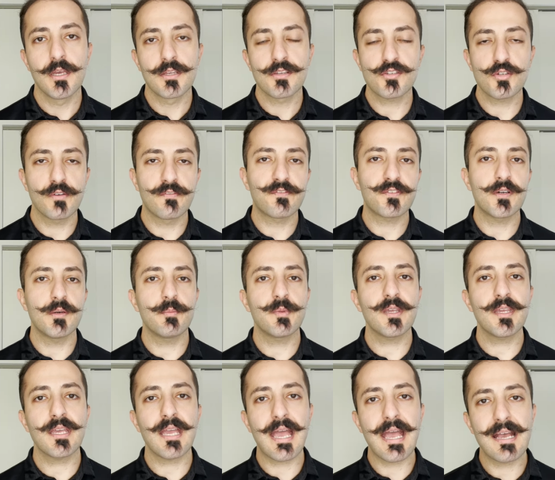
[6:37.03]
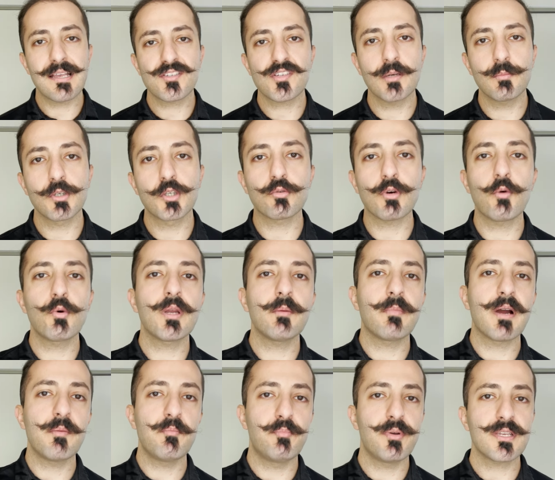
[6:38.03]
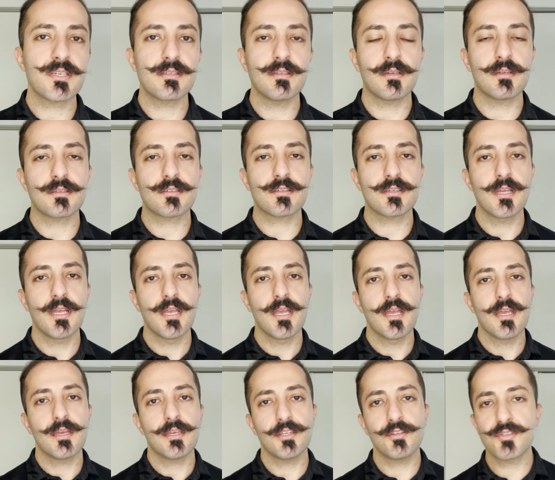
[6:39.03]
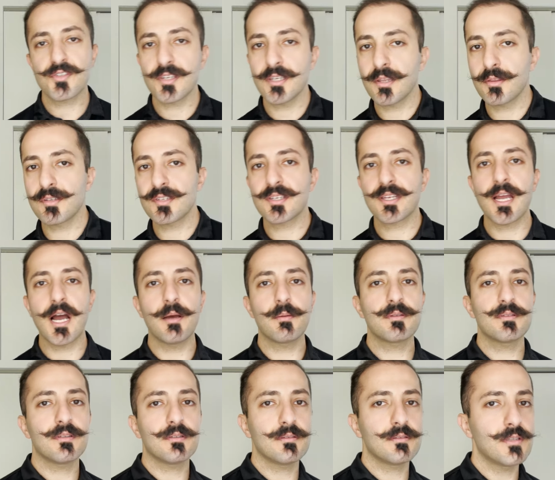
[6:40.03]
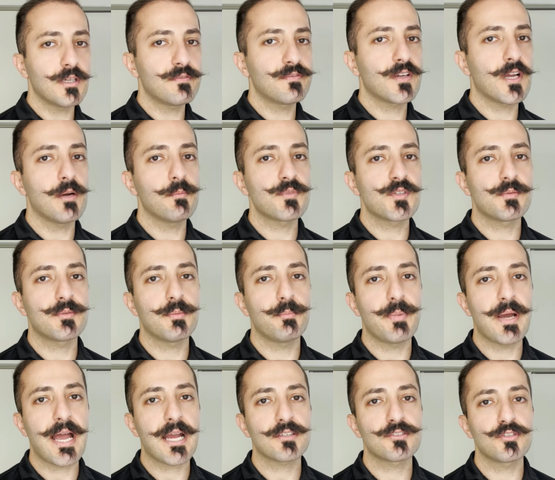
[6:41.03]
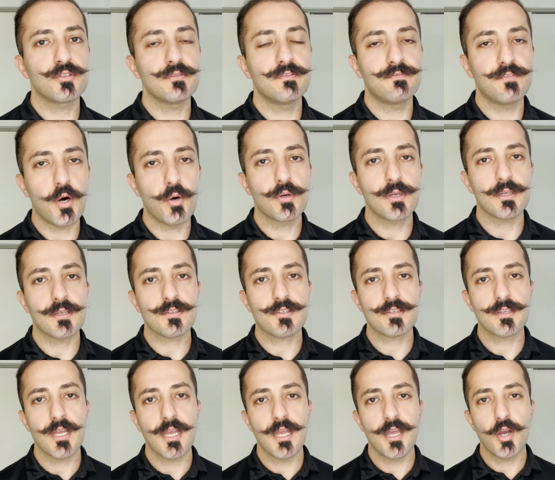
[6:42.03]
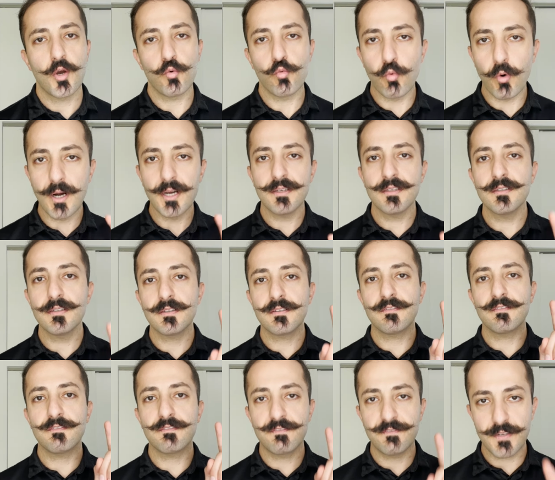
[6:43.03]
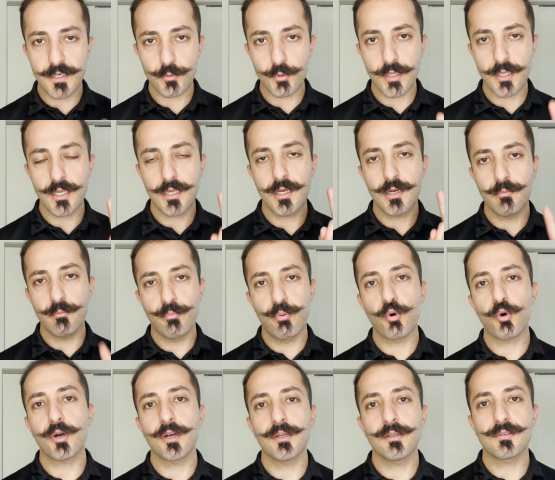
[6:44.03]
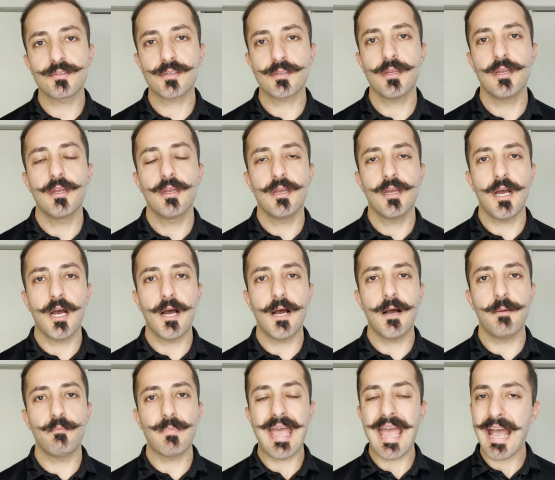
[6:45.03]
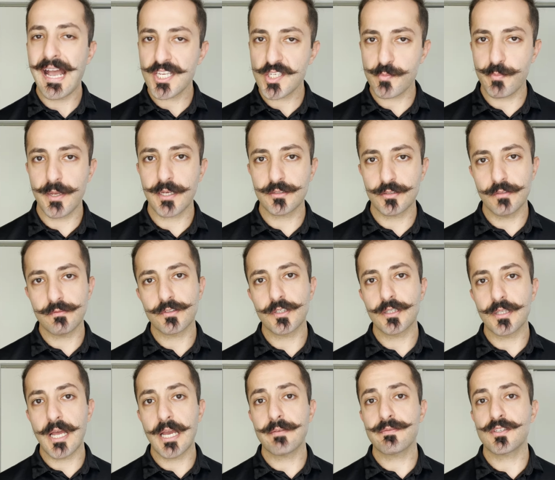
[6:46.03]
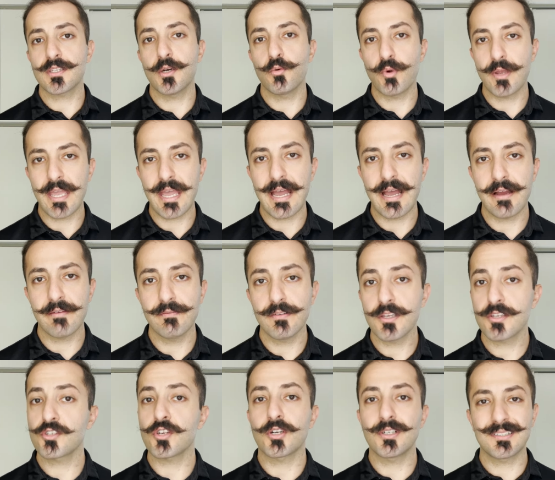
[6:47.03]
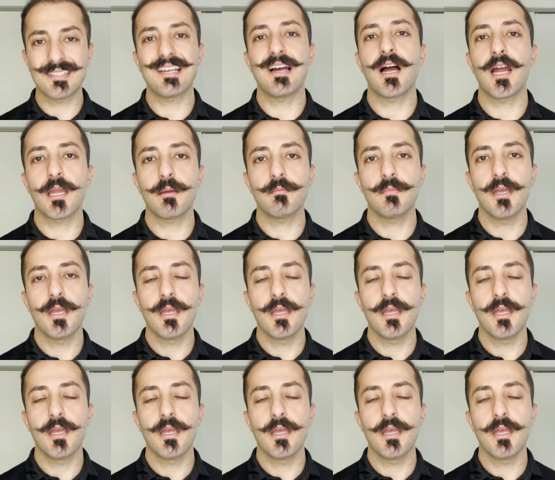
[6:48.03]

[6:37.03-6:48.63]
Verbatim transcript: So for me, as I'm growing my business, you see, this kind of comes back to focus. One very important um, aspect of our lives that we have is our time.